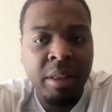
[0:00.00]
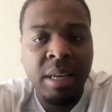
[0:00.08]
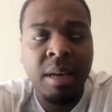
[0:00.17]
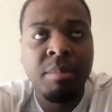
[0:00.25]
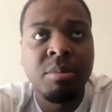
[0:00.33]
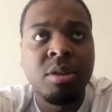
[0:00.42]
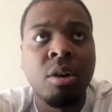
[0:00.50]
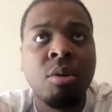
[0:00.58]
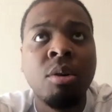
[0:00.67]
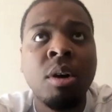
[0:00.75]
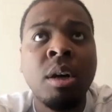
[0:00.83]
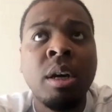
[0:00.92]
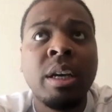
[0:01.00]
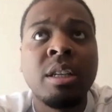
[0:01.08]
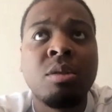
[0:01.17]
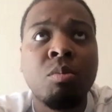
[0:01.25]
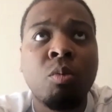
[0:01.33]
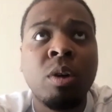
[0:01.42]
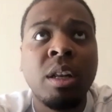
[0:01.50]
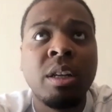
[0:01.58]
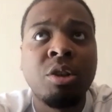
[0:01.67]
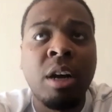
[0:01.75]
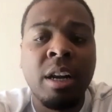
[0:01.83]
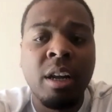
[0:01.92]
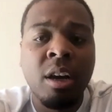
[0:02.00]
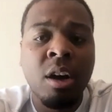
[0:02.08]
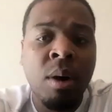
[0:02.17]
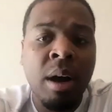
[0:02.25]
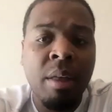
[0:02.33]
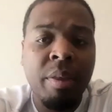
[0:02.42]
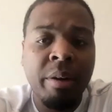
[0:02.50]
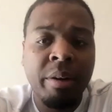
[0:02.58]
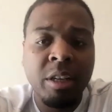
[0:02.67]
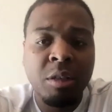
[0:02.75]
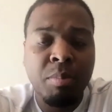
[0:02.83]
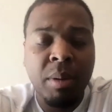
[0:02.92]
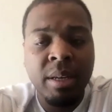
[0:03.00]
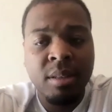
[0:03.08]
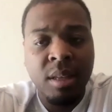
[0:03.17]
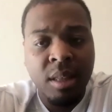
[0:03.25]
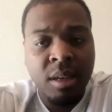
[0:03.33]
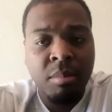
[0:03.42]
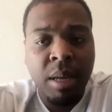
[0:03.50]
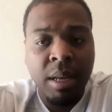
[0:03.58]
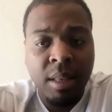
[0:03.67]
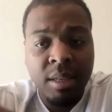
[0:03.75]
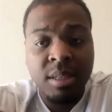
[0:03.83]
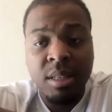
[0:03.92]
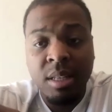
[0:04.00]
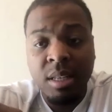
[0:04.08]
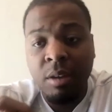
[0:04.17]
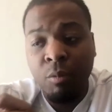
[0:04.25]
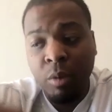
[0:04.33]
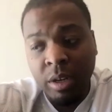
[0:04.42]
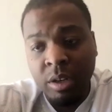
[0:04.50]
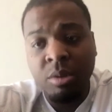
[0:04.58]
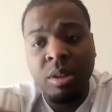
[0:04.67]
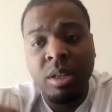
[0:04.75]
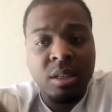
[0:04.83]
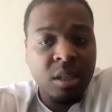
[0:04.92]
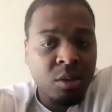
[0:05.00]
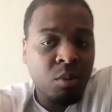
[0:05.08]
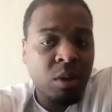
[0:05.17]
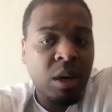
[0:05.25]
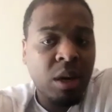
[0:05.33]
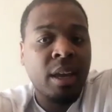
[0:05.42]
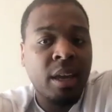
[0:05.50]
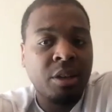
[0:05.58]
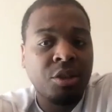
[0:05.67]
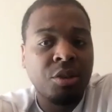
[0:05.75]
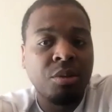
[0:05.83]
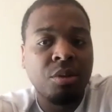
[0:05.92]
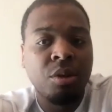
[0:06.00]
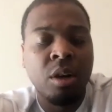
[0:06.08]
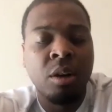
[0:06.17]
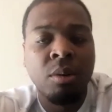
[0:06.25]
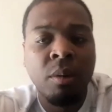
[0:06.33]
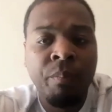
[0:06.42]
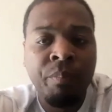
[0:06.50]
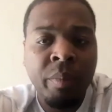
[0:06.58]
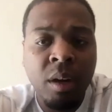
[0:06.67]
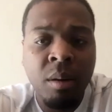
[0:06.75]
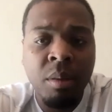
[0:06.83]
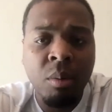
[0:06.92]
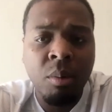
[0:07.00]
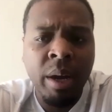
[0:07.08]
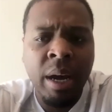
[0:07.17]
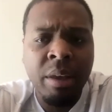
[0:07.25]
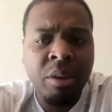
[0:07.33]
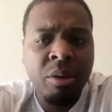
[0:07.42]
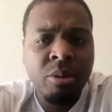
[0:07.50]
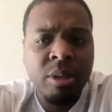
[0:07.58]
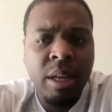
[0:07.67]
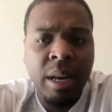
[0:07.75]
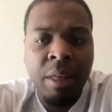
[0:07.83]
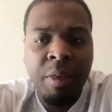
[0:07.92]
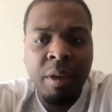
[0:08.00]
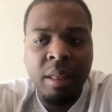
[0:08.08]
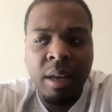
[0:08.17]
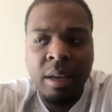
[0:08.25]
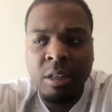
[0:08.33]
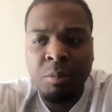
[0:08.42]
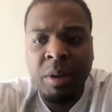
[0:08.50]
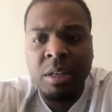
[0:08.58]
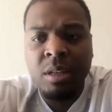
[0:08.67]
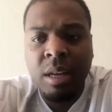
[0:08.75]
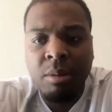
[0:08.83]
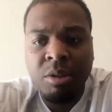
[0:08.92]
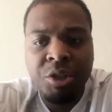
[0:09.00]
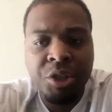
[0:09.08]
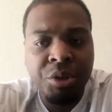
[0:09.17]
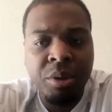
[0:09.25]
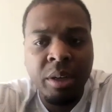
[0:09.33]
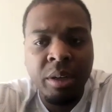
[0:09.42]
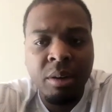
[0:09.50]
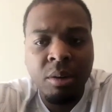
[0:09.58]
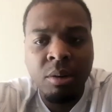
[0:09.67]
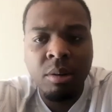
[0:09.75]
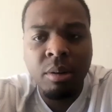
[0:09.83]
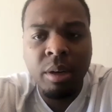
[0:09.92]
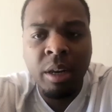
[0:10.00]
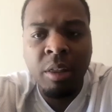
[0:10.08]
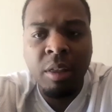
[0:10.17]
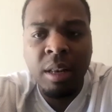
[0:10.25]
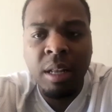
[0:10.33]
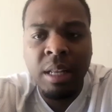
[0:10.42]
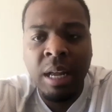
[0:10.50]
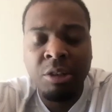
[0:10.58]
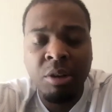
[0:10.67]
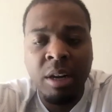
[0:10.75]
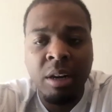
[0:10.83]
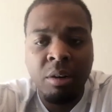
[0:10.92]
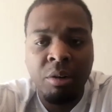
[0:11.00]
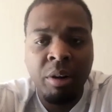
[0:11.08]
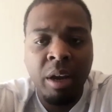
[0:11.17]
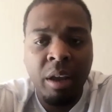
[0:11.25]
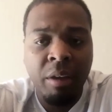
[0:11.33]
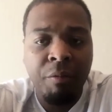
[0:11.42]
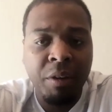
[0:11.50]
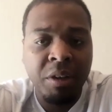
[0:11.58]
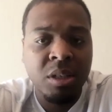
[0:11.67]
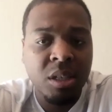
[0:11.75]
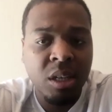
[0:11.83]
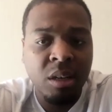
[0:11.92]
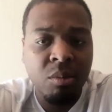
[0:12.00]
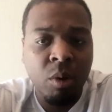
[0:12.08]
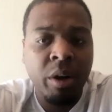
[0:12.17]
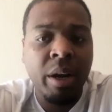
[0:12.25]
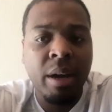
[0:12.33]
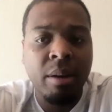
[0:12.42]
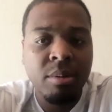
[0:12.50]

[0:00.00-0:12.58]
So it's really trying to go out there and explain to them, listen, if we do this, this is what I can get you. The way I use that, I think, especially with shooting or anything like that, I try to create efficiency in workouts.